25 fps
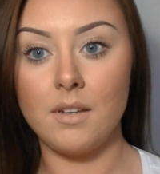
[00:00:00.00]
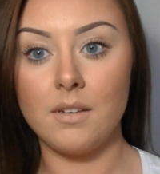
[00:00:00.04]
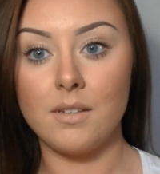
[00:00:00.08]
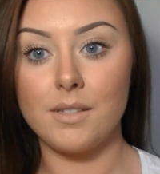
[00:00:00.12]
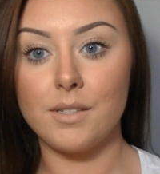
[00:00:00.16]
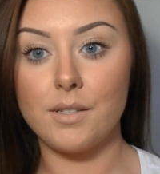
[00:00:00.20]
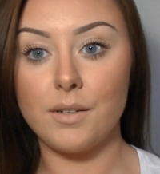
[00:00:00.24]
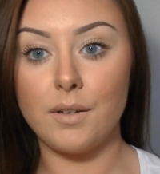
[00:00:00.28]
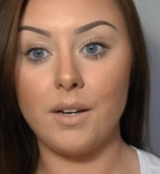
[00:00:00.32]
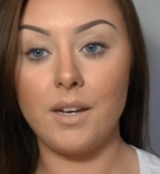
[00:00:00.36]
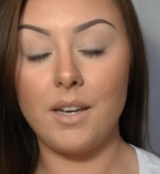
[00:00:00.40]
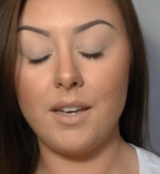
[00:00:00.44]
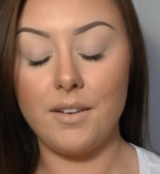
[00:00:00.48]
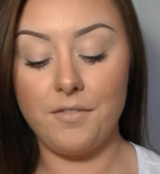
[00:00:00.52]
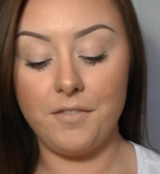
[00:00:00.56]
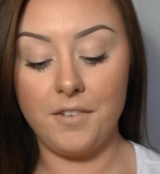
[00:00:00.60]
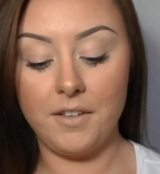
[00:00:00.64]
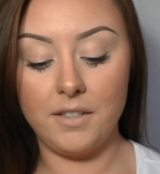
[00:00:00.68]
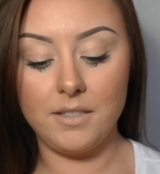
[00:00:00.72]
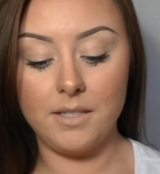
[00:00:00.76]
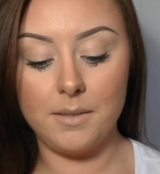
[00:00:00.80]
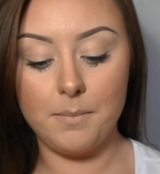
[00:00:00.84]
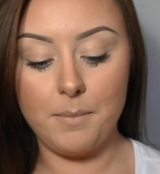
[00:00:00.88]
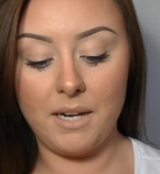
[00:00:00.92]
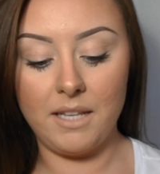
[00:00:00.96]
So I have
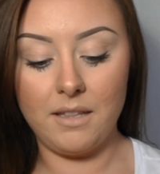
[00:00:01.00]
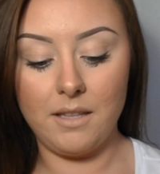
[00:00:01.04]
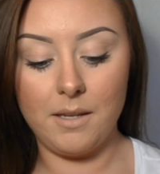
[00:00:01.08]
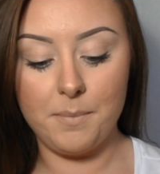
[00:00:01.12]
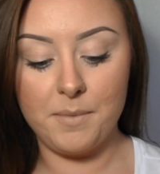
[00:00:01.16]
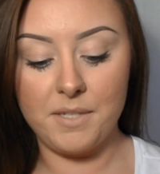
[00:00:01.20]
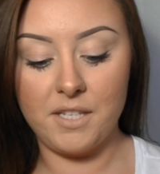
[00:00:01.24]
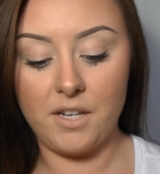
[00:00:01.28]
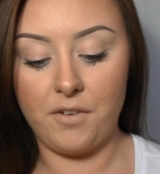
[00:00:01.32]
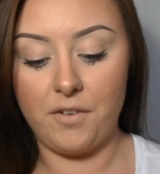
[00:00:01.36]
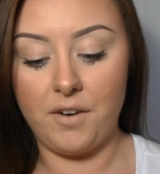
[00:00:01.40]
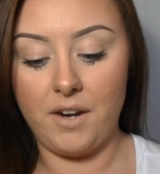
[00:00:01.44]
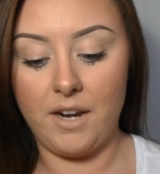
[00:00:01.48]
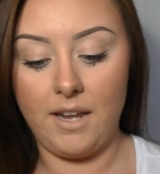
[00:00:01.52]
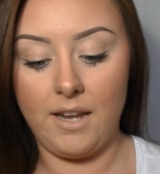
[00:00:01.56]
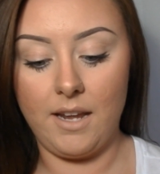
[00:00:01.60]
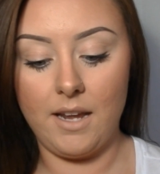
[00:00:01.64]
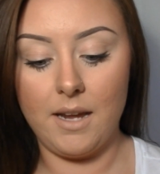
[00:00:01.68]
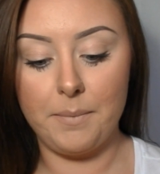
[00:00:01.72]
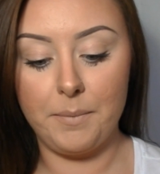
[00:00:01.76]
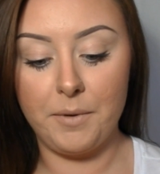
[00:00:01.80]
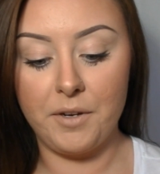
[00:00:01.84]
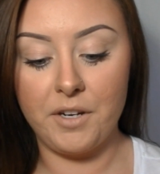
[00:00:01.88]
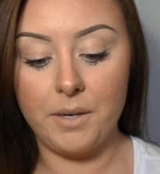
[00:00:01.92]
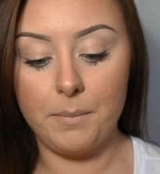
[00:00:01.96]
filled in my lips already.
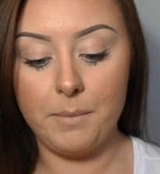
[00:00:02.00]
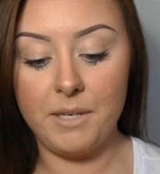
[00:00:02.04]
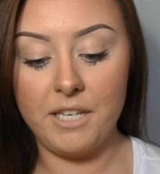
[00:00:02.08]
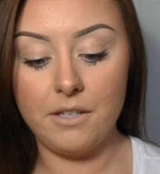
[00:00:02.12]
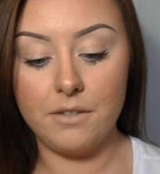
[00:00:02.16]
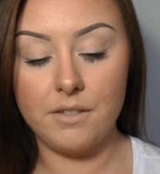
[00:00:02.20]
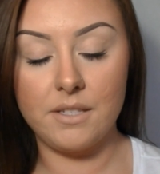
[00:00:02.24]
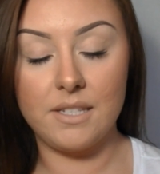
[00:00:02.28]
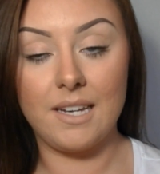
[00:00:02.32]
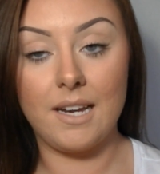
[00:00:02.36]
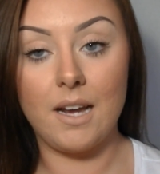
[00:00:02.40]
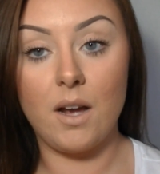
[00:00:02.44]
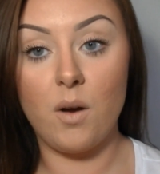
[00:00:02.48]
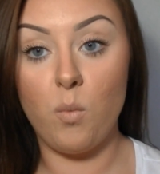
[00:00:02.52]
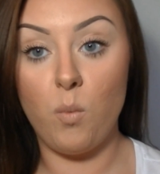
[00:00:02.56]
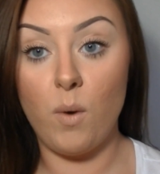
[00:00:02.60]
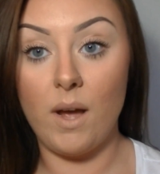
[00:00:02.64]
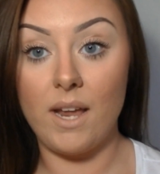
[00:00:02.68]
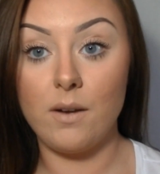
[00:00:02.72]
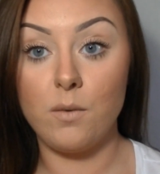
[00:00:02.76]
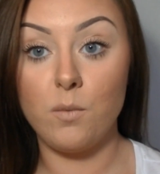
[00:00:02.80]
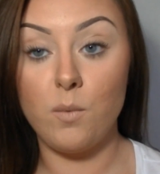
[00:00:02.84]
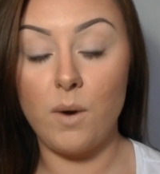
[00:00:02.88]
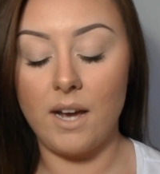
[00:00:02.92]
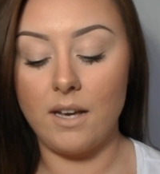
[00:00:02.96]
I'm going to be using a
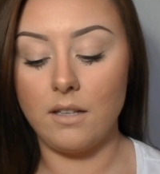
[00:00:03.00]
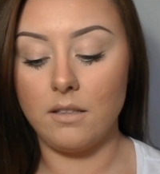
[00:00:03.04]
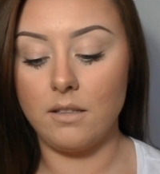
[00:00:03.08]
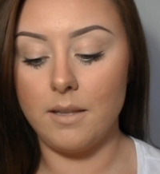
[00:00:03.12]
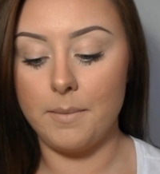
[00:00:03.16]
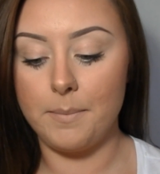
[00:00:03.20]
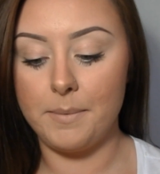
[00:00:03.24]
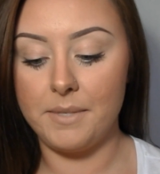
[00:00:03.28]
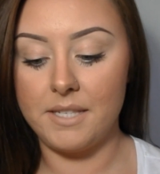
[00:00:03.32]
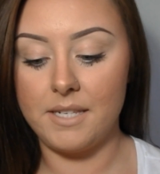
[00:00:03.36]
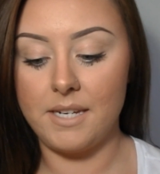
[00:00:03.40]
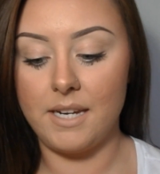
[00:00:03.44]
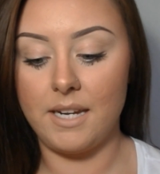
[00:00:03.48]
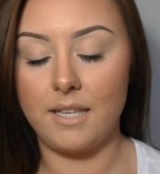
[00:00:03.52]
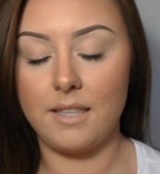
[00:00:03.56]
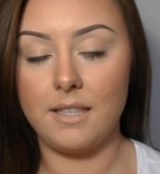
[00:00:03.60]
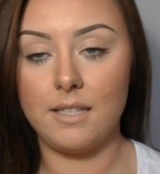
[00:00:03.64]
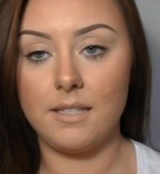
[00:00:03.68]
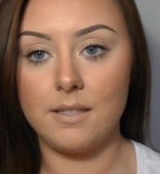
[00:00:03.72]
Wet n Wild lipstick.